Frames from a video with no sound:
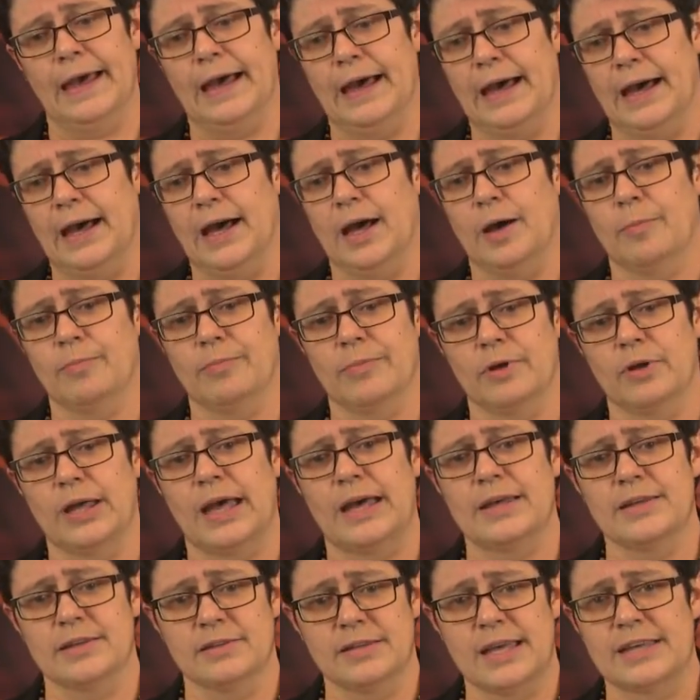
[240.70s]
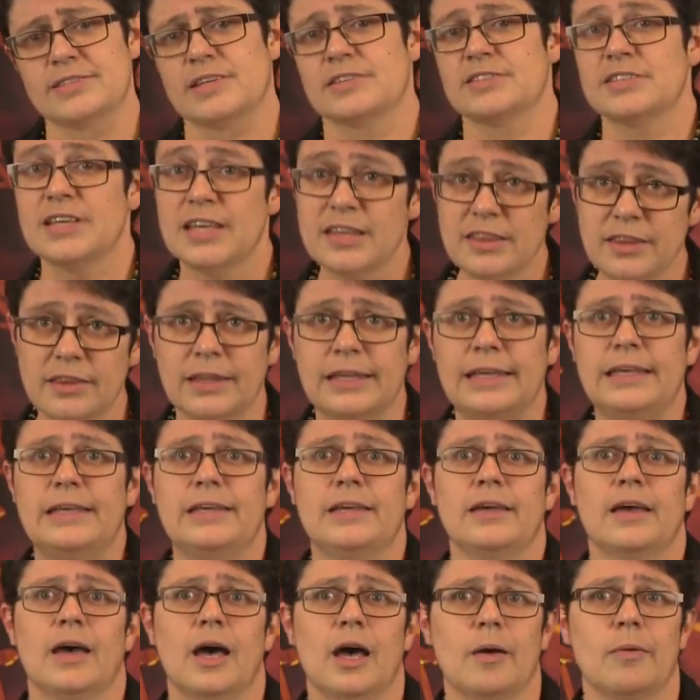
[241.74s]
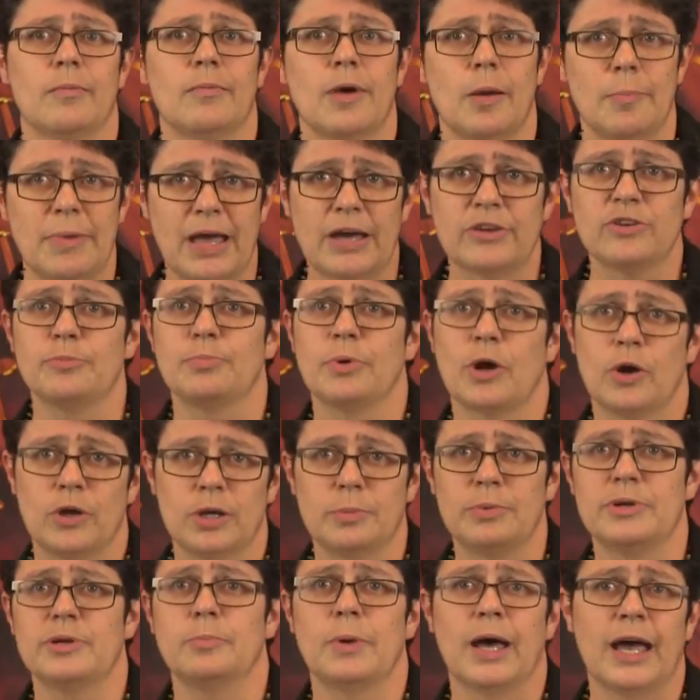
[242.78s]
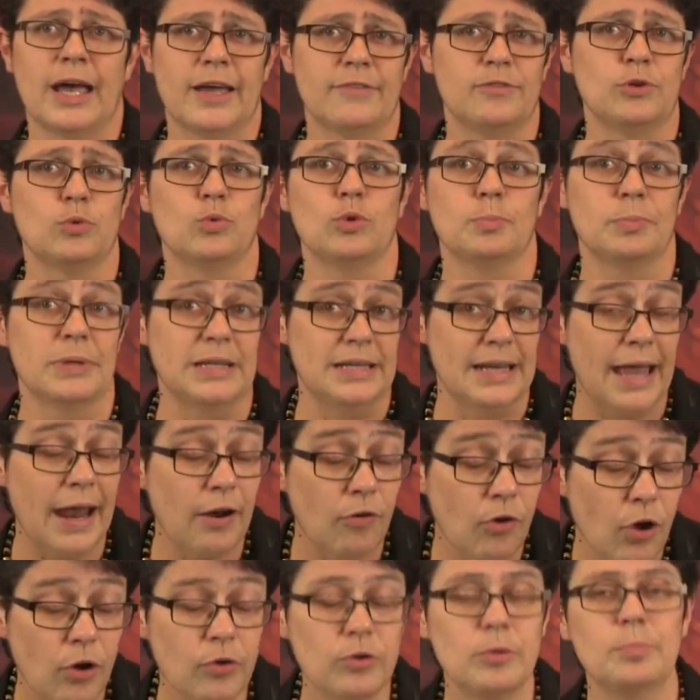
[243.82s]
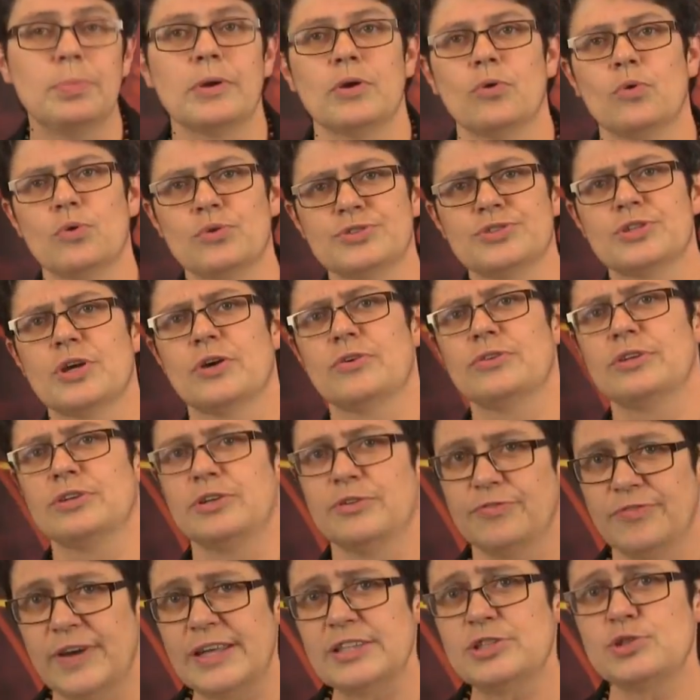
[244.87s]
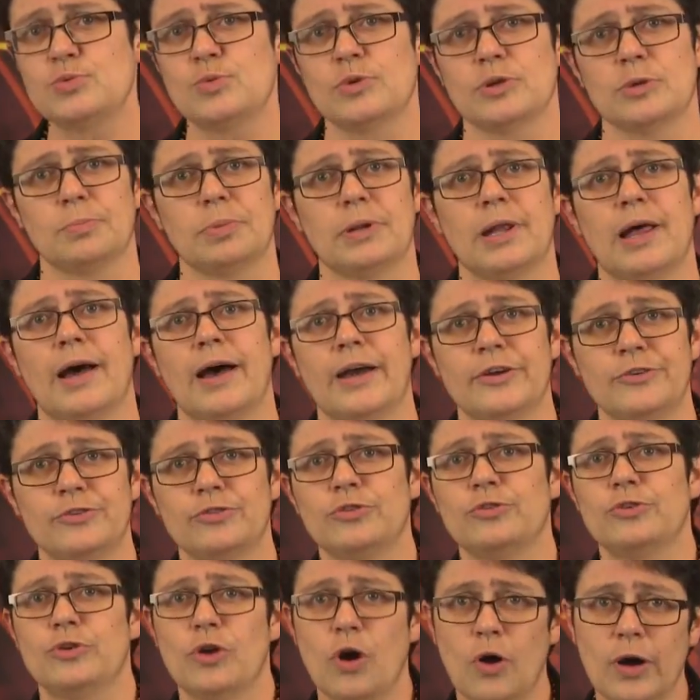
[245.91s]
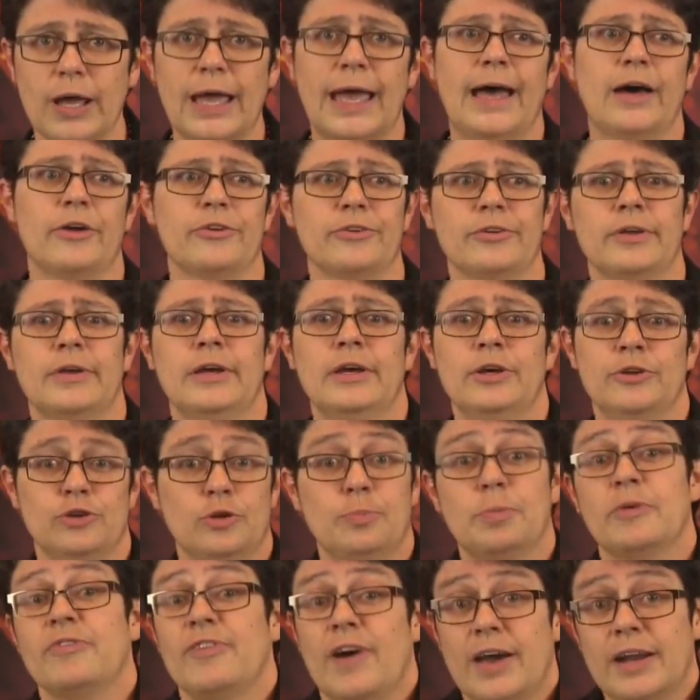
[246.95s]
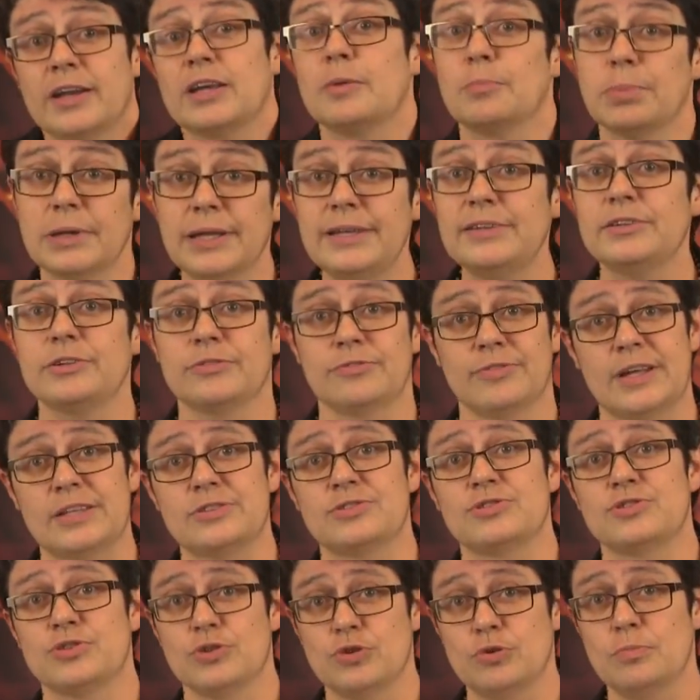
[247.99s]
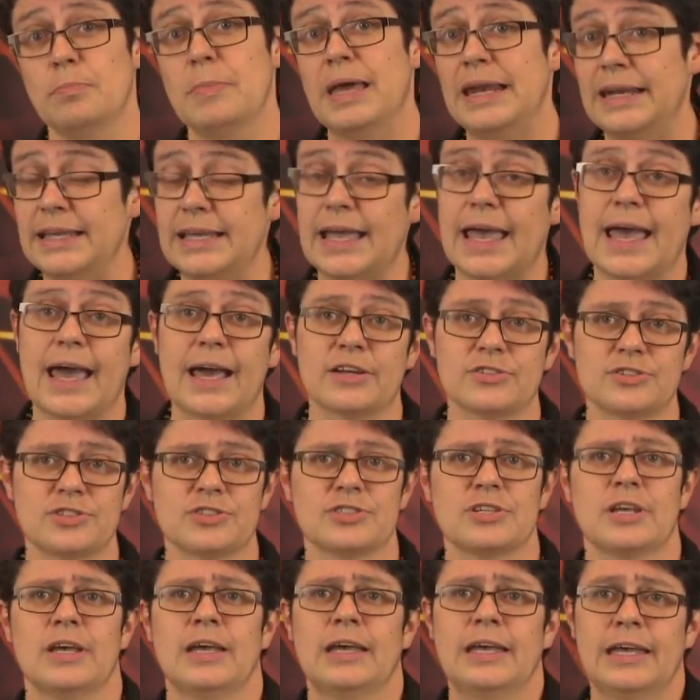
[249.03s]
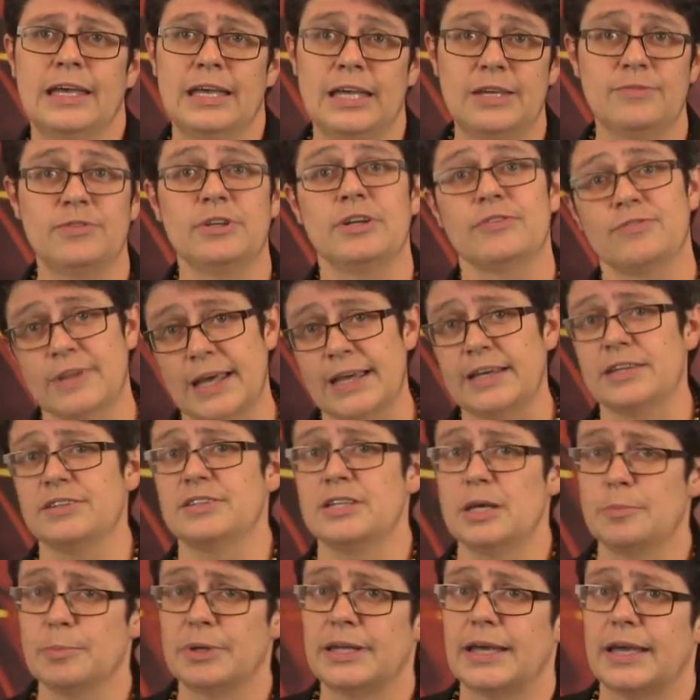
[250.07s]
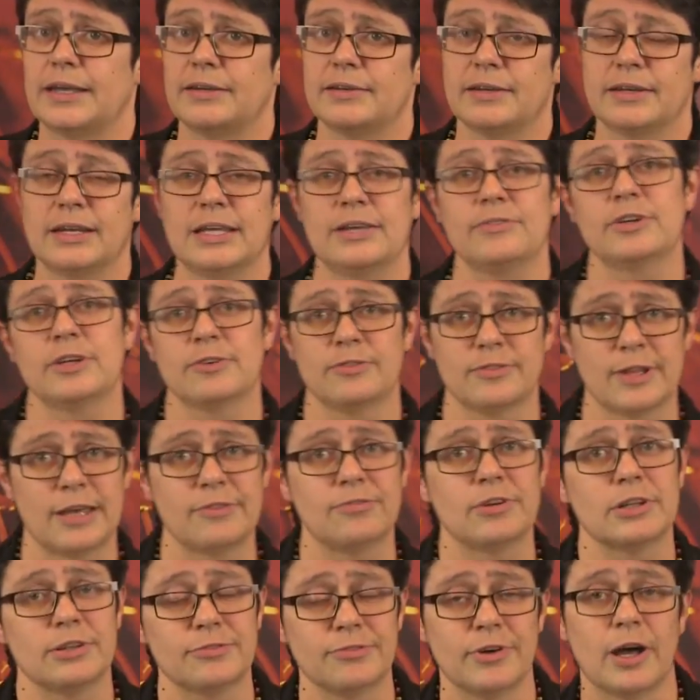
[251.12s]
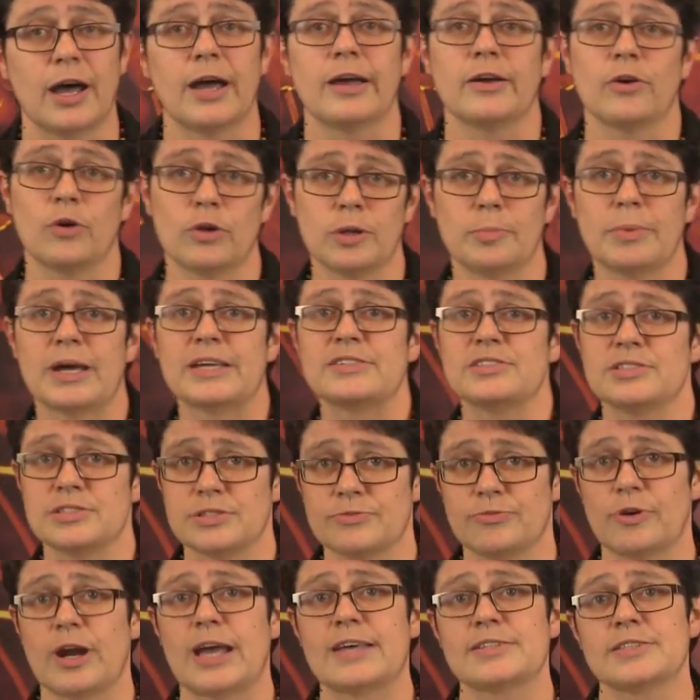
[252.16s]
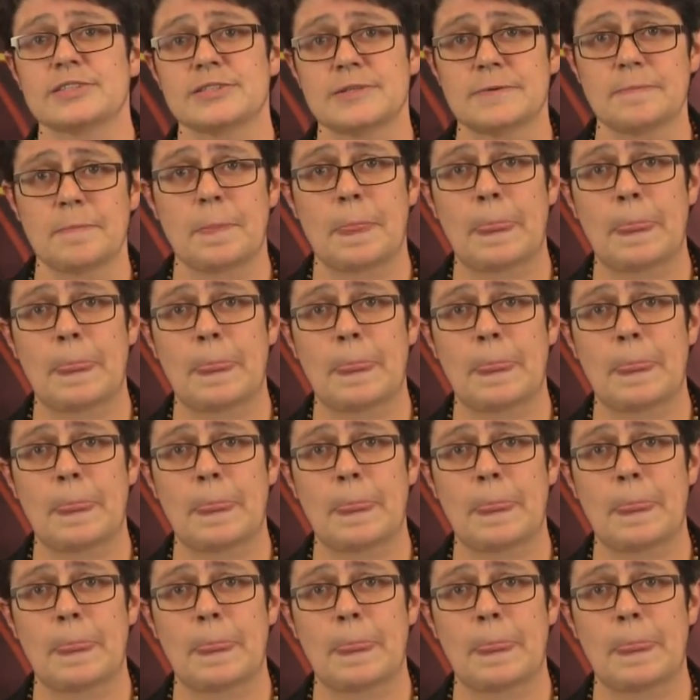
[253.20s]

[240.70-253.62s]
um, as I said, the uh, amount of prohibited behaviour would be narrowed, but also the defence would apply to knock out, to provide a complete defence to many acts, even if they intimidate and even if they vilify on the basis of race.